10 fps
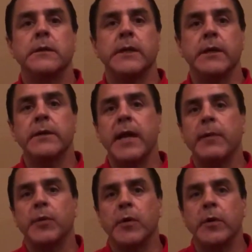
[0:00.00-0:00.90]
During
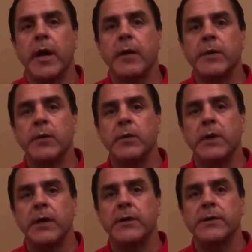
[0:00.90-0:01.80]
that program, you will
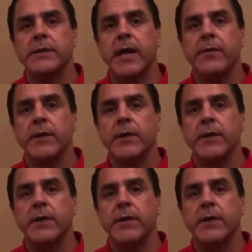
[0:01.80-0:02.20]
understand the